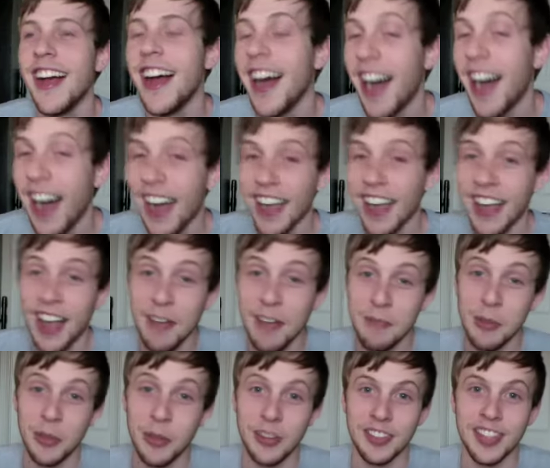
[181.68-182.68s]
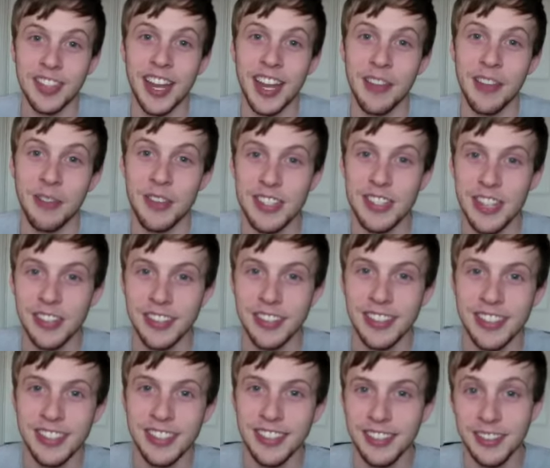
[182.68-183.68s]
I'm real excited for
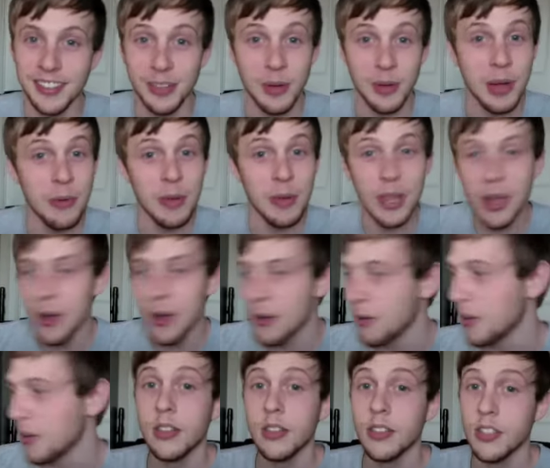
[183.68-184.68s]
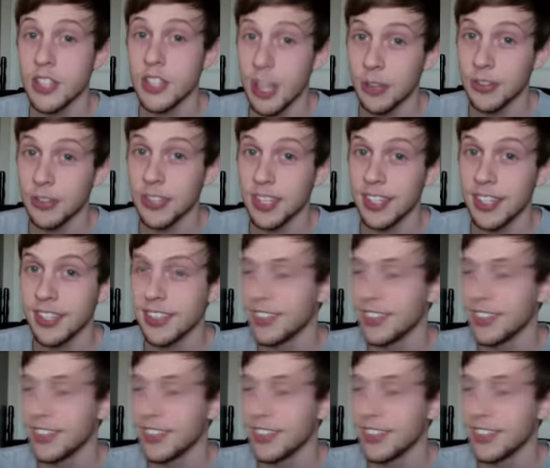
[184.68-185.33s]
Chelsea's. So here we go. Chelsea,